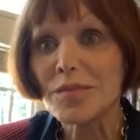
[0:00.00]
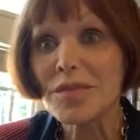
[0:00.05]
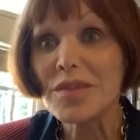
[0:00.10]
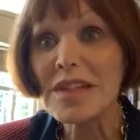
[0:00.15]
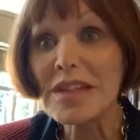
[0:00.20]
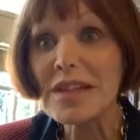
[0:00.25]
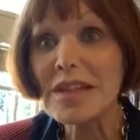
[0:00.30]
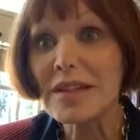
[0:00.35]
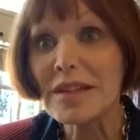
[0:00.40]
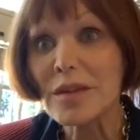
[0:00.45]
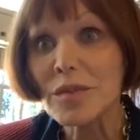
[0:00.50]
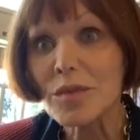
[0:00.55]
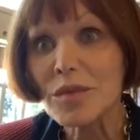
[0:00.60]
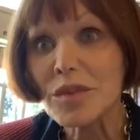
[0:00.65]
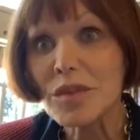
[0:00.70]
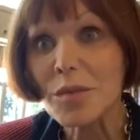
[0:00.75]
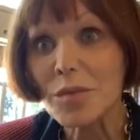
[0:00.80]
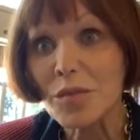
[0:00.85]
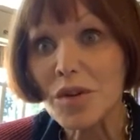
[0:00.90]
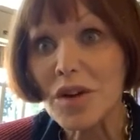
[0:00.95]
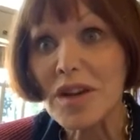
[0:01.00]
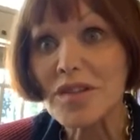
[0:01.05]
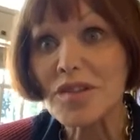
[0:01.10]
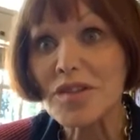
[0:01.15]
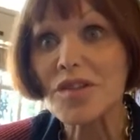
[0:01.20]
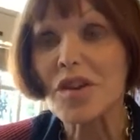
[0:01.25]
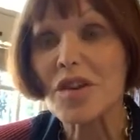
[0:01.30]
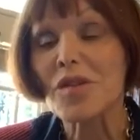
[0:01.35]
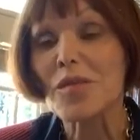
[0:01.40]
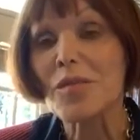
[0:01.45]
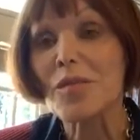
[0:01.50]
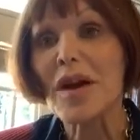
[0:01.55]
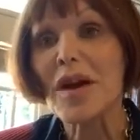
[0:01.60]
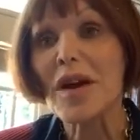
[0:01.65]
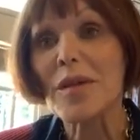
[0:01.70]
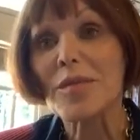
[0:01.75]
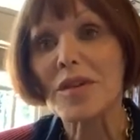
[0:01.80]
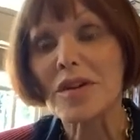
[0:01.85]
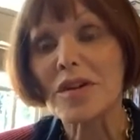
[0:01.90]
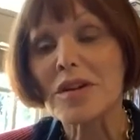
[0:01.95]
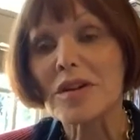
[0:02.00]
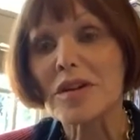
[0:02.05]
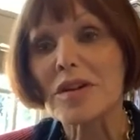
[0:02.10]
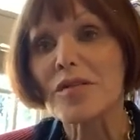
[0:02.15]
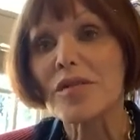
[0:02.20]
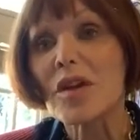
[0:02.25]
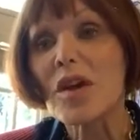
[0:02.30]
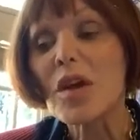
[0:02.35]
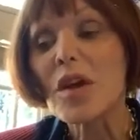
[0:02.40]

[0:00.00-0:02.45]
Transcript: dealing with the press on my behalf?